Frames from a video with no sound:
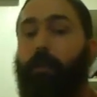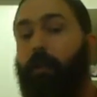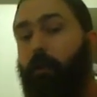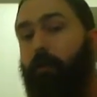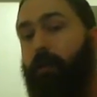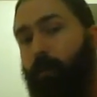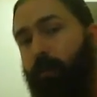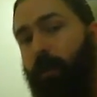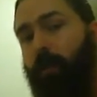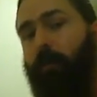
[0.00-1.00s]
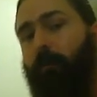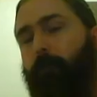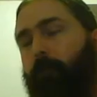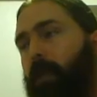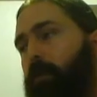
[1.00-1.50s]
it can always be better.
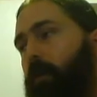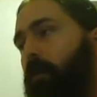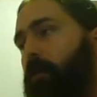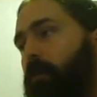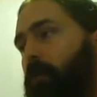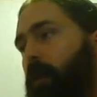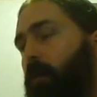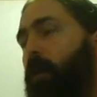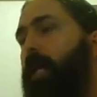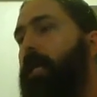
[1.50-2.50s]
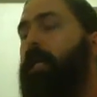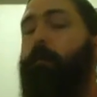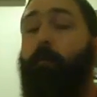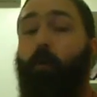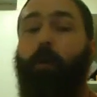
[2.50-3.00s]
There's always a way to
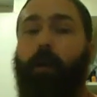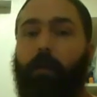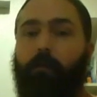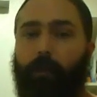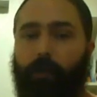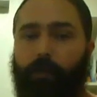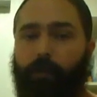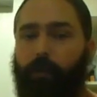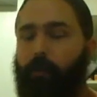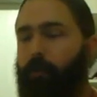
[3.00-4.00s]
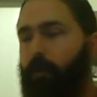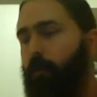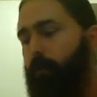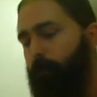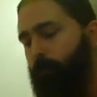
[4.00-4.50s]
get more out of what you're doing.
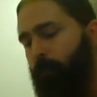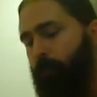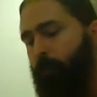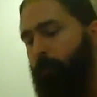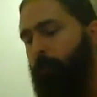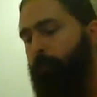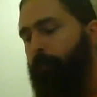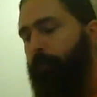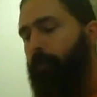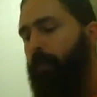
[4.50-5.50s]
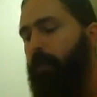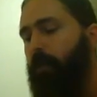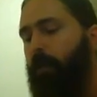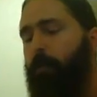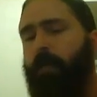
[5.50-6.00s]
So
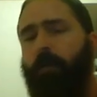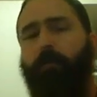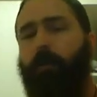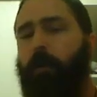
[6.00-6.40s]
I'm here for